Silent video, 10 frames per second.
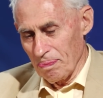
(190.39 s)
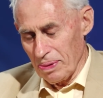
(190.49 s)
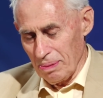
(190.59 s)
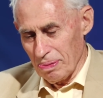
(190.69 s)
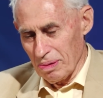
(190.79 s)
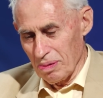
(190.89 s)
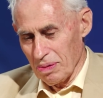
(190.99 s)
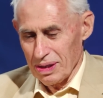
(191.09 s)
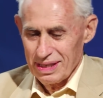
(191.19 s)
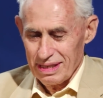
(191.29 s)
people
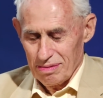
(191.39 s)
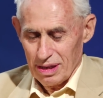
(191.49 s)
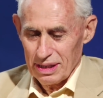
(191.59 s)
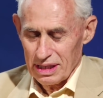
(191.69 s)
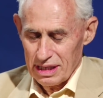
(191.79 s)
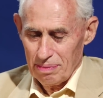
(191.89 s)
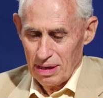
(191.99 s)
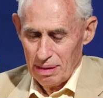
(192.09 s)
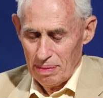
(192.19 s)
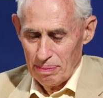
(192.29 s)
with rather
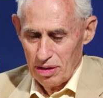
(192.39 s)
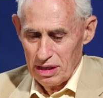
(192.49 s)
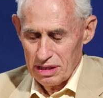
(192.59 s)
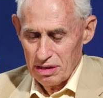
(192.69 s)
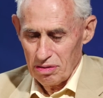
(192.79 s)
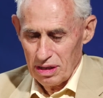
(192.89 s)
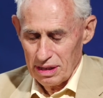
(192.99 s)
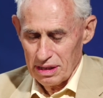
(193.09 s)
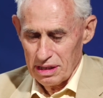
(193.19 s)
similar memories and rather